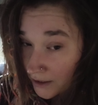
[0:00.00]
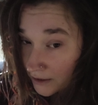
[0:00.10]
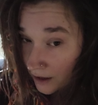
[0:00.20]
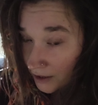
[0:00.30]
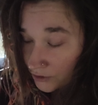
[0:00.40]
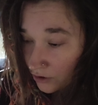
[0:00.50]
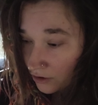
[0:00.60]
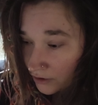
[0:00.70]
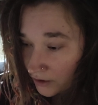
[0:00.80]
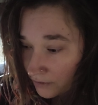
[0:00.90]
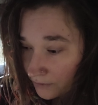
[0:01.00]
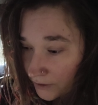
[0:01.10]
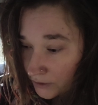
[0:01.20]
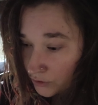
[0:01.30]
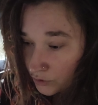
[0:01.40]
not tall enough
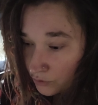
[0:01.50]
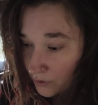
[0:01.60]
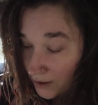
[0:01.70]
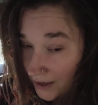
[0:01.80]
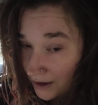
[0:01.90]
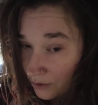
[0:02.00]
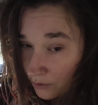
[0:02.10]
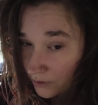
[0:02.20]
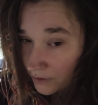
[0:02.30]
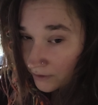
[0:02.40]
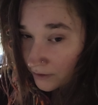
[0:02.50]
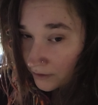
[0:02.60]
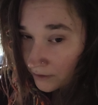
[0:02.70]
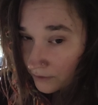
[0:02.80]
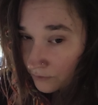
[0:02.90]
to allow
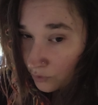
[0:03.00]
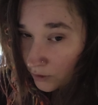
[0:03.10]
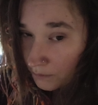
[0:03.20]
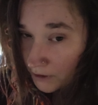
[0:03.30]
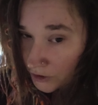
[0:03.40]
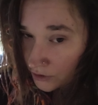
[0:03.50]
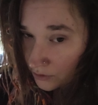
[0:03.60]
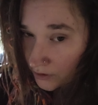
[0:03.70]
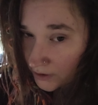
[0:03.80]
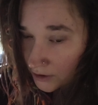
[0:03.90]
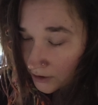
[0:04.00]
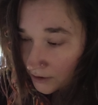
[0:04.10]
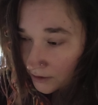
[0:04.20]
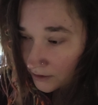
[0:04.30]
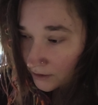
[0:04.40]
for much storage.
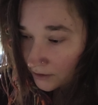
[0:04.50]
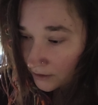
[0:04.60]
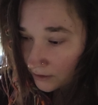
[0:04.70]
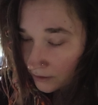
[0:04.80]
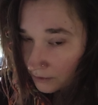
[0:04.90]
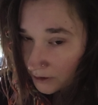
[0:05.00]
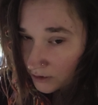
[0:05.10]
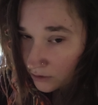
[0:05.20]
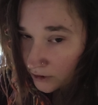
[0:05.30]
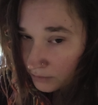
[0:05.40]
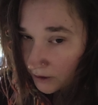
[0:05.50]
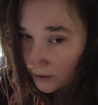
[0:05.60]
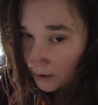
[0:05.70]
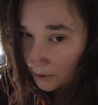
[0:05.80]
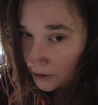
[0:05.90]
A little bit of storage, but not
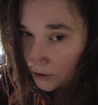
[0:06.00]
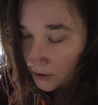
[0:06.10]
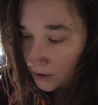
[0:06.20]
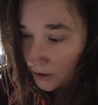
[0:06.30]
that much.